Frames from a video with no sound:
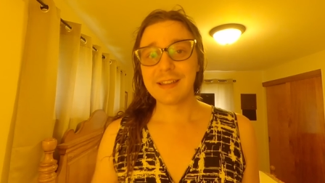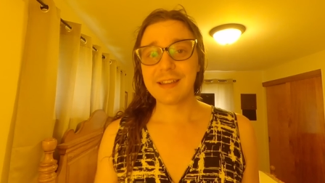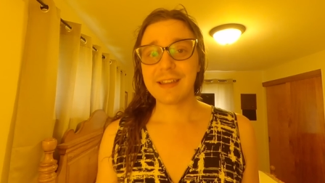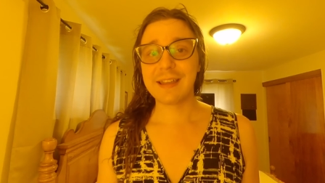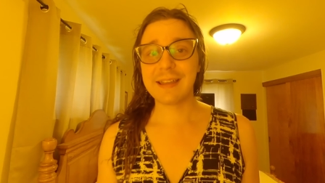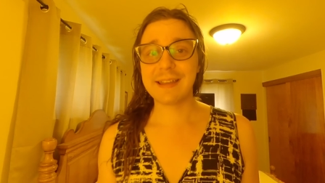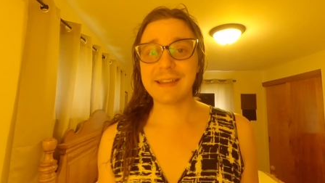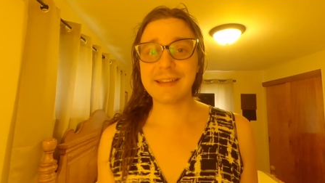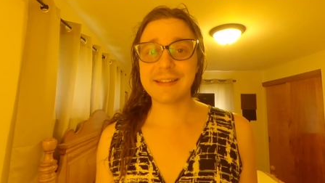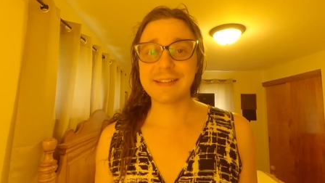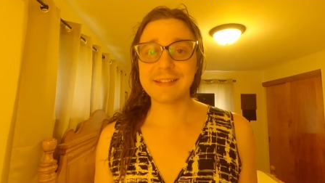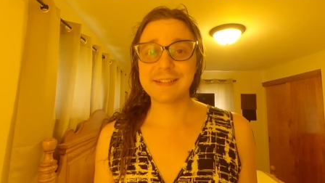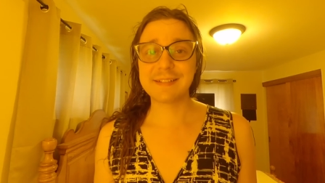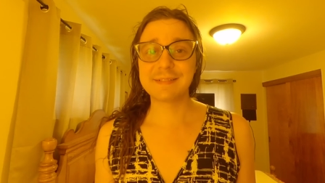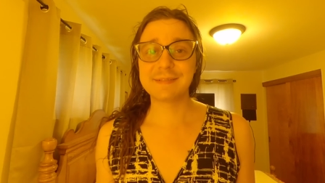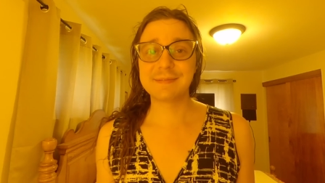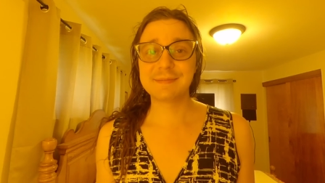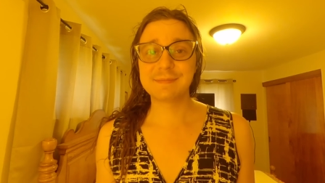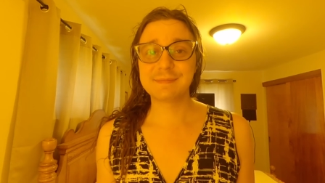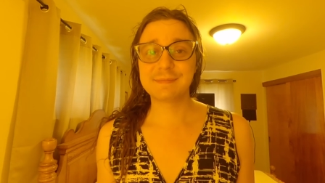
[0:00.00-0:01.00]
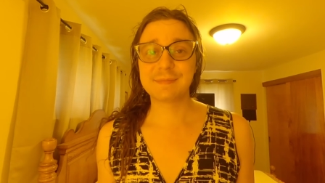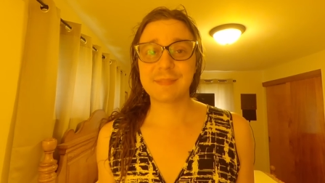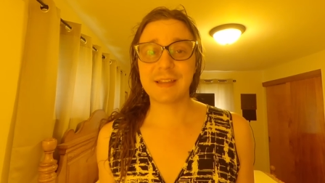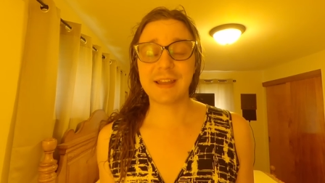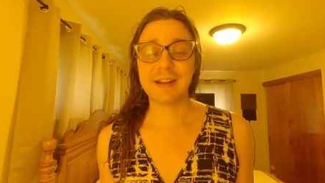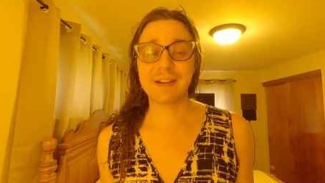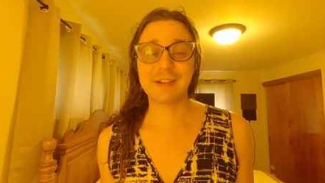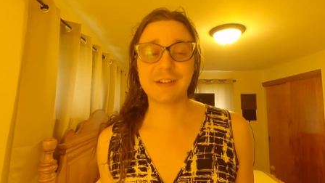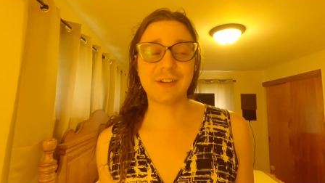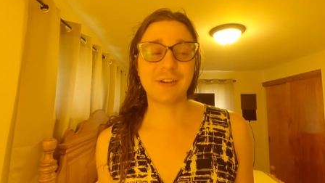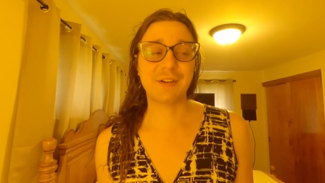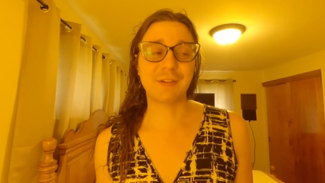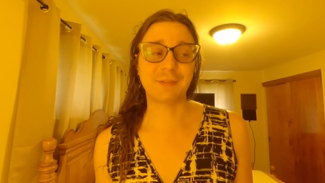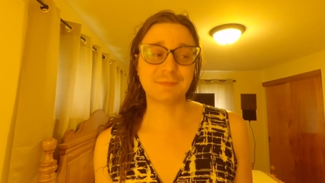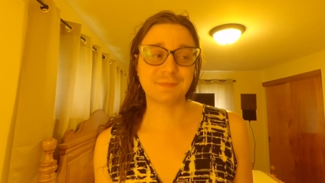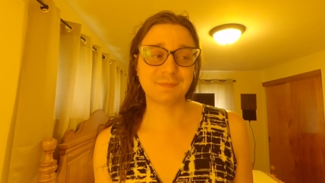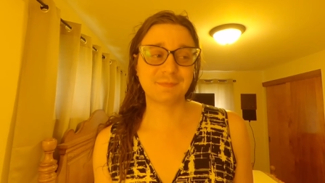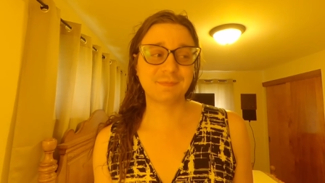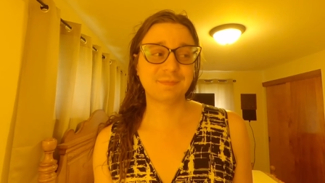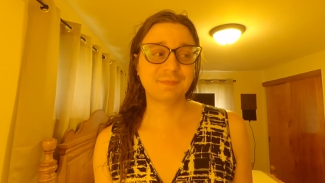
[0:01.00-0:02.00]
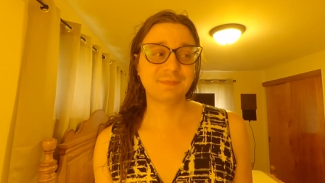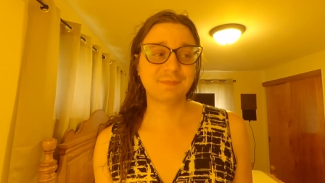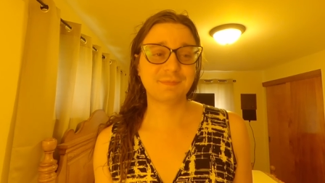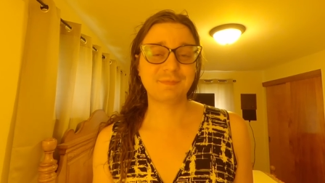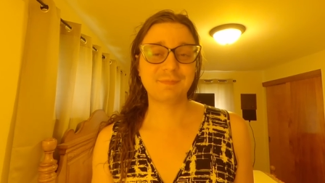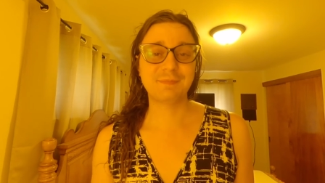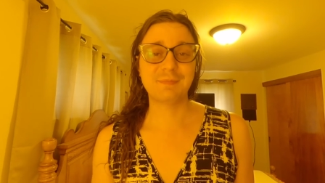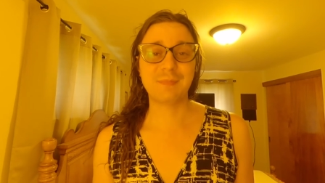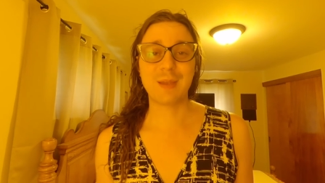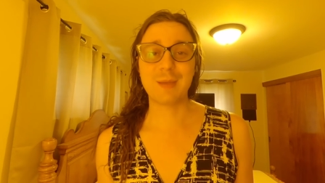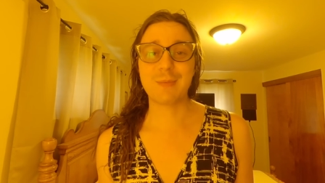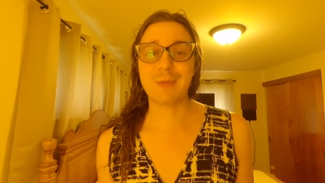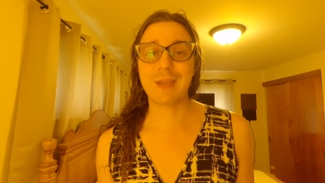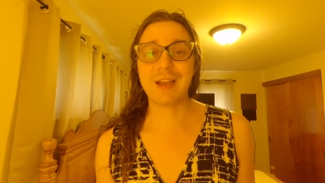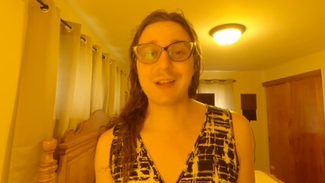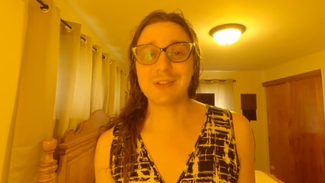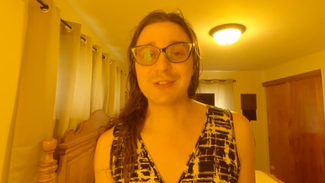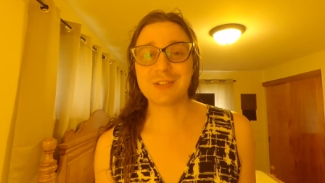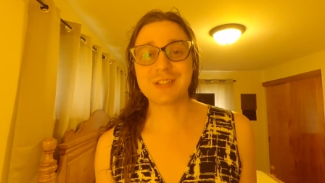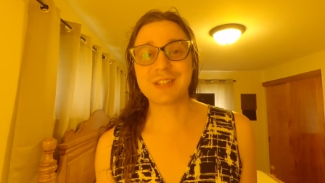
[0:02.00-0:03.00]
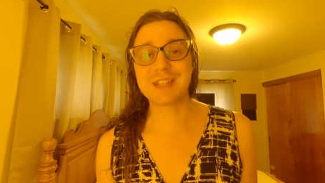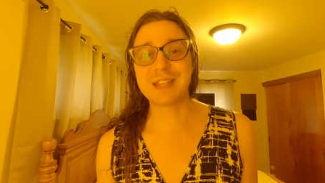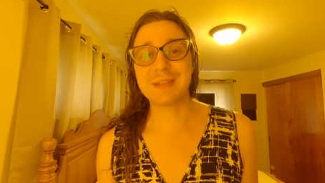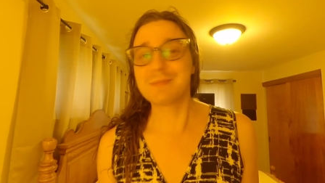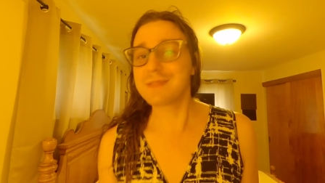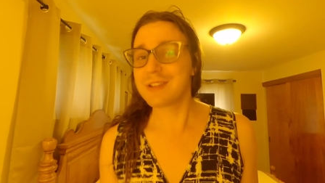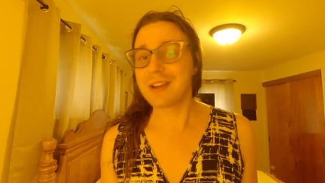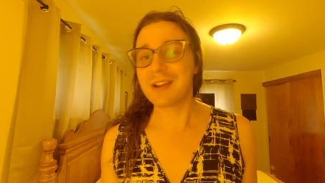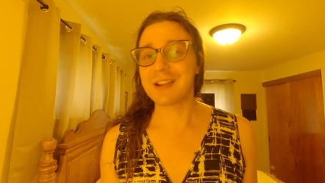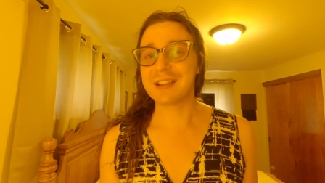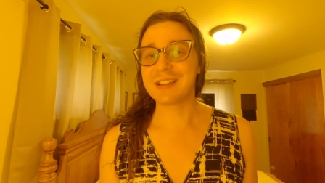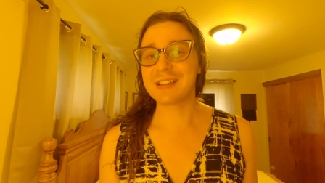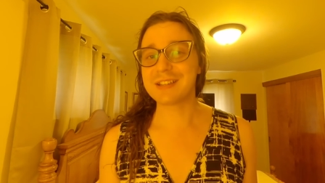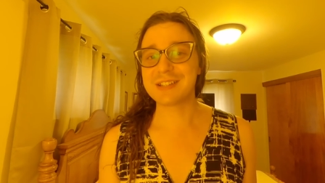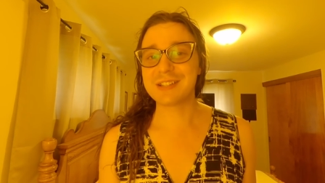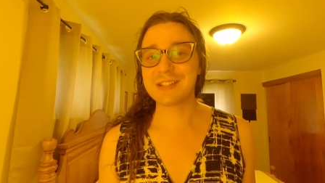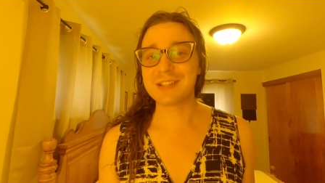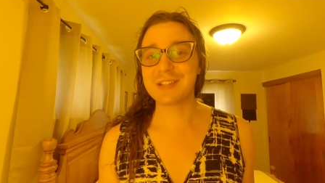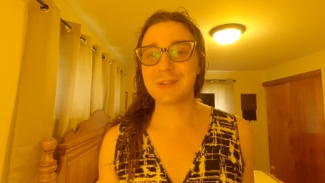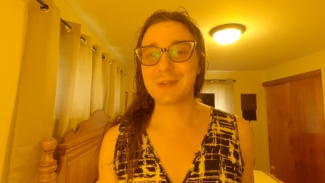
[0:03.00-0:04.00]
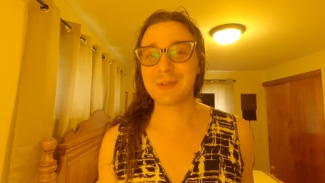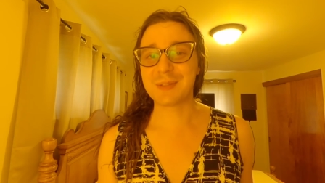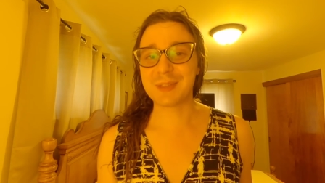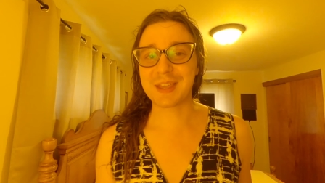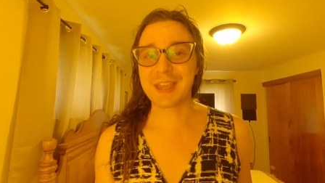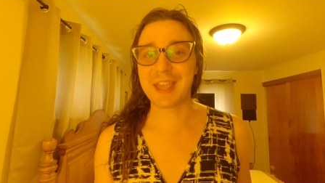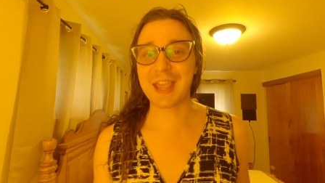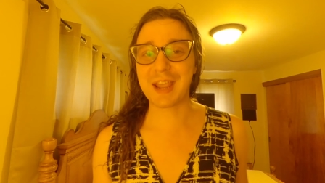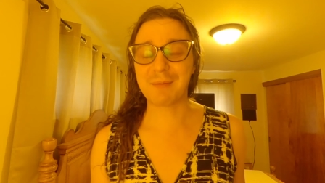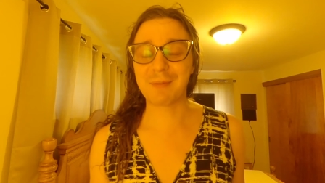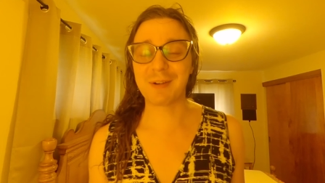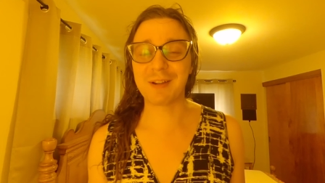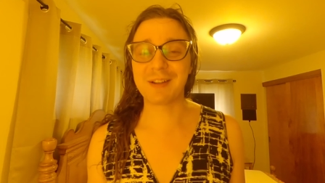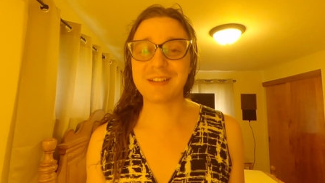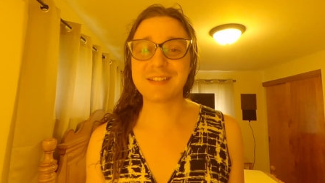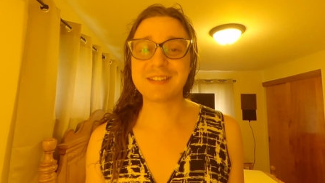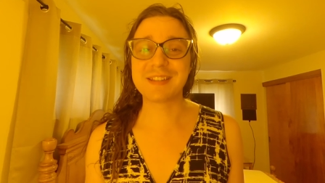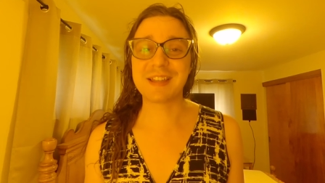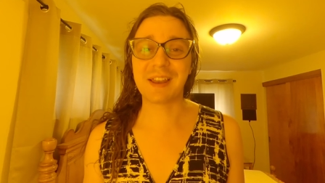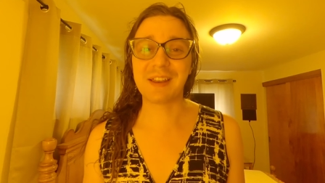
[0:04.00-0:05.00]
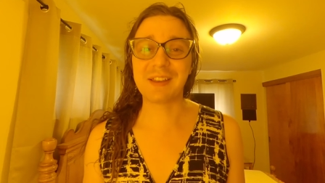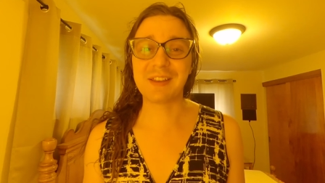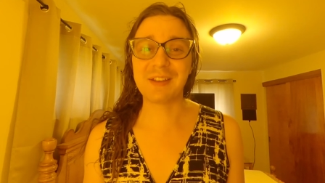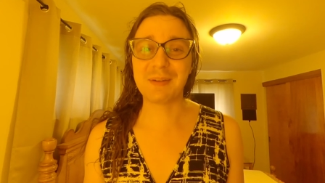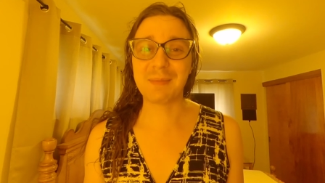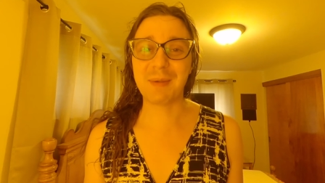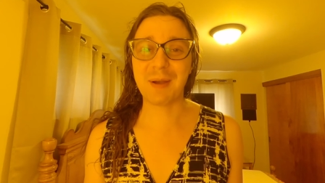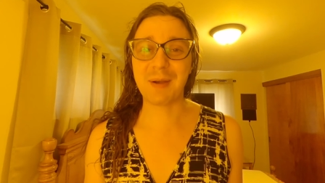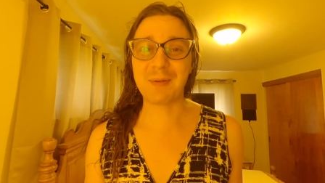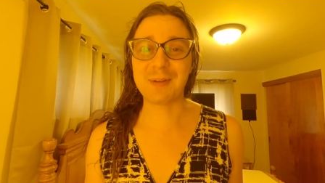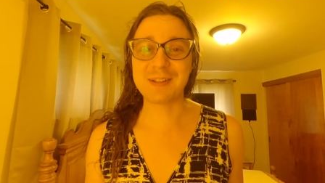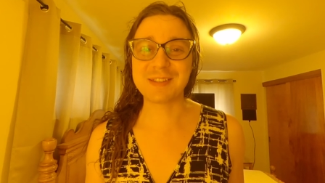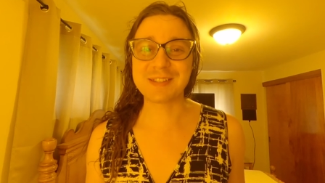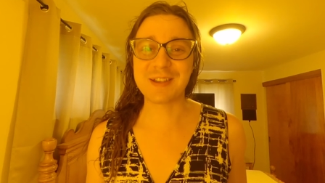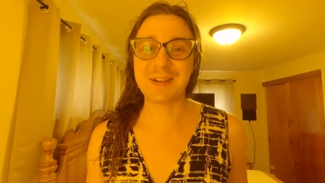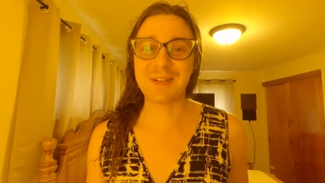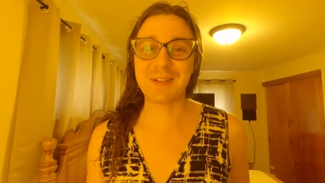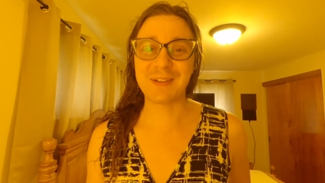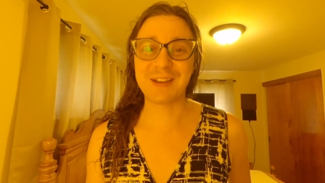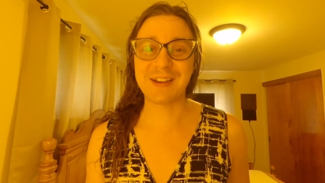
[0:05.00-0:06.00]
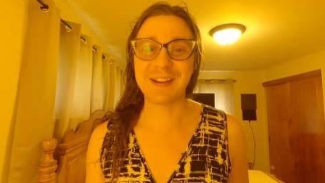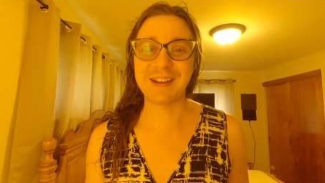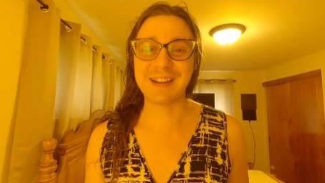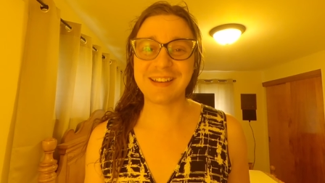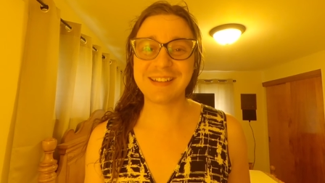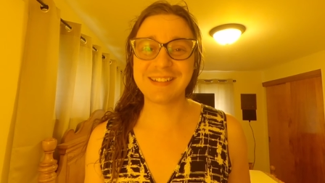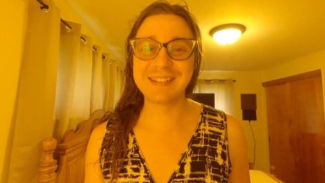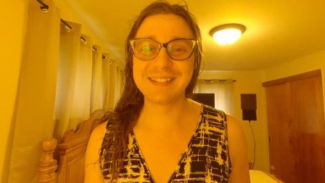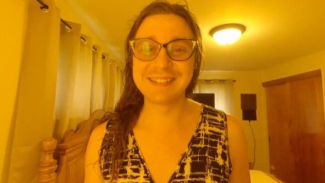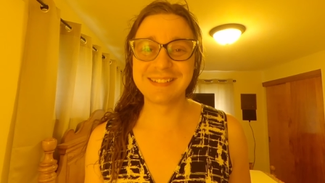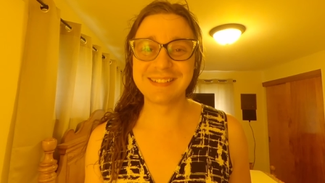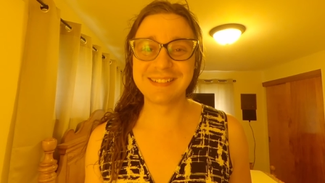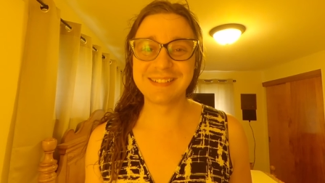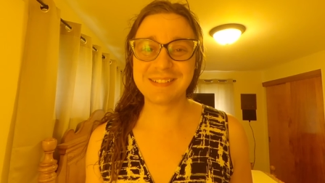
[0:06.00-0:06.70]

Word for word: And I don't know, maybe I'll just keep talking to you in the camera and telling you about what's going on.